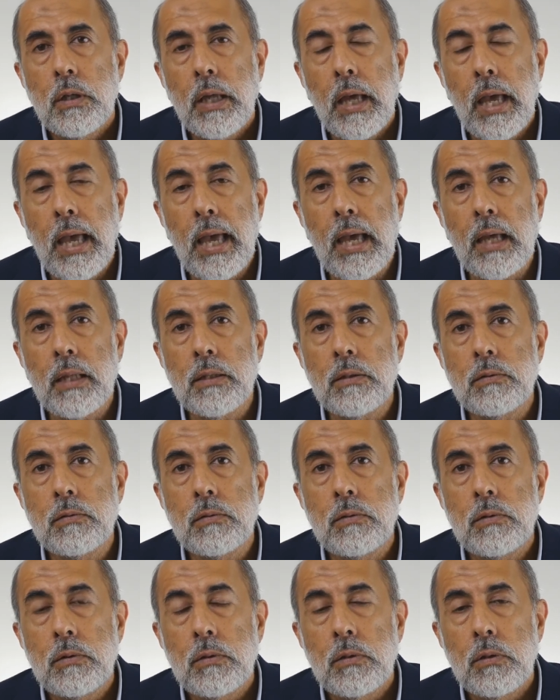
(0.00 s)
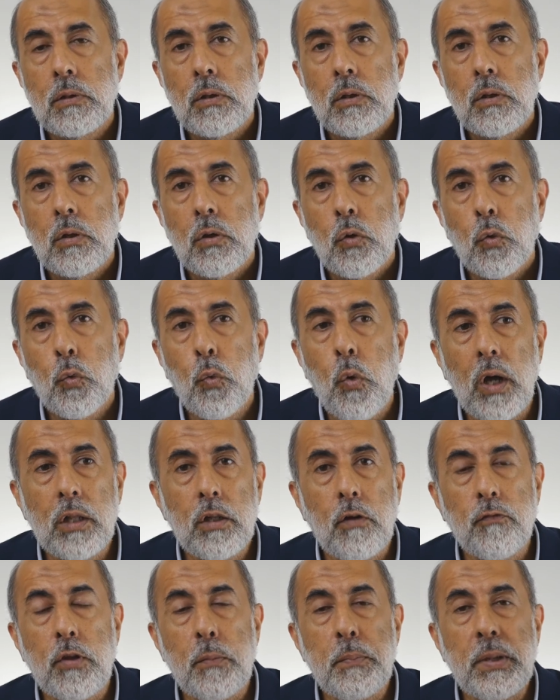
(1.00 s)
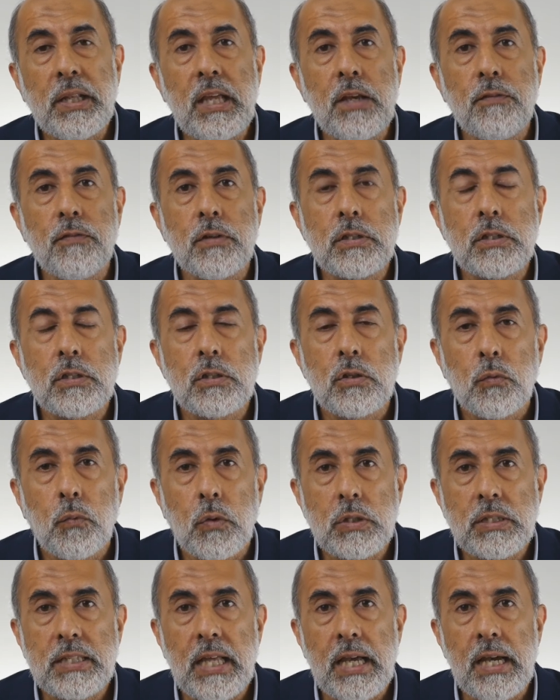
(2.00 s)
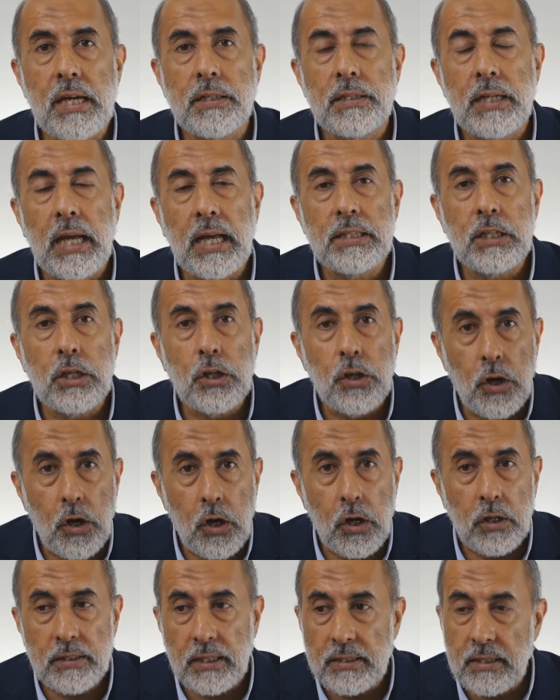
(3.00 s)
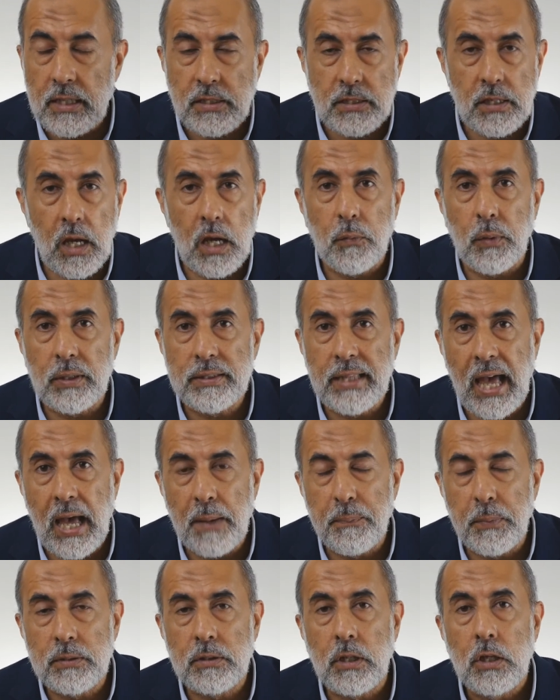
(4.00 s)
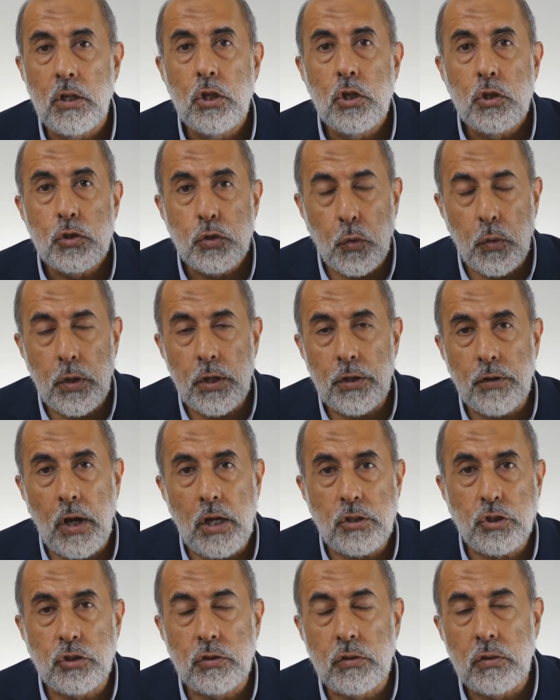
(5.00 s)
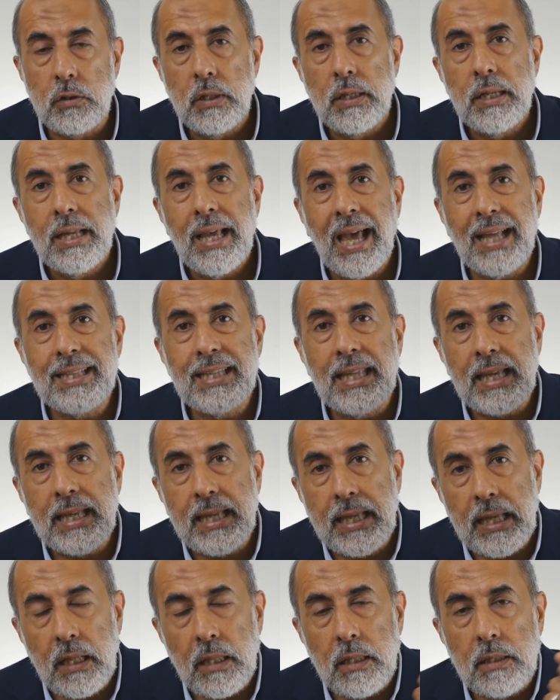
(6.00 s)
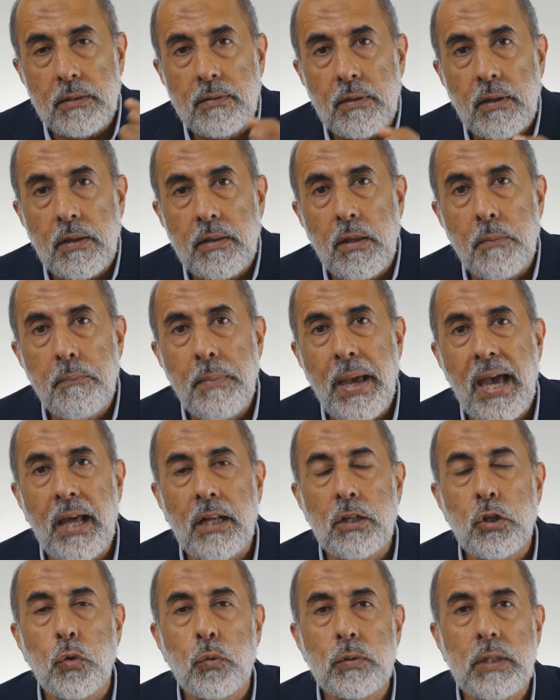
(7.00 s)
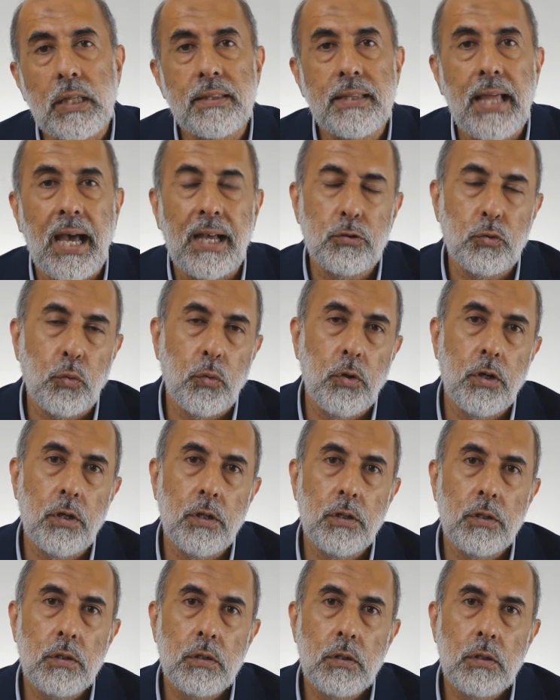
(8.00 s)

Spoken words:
And one of the believers was there, and he heard and he saw what happened, so he rushed and he killed the man who did that to her.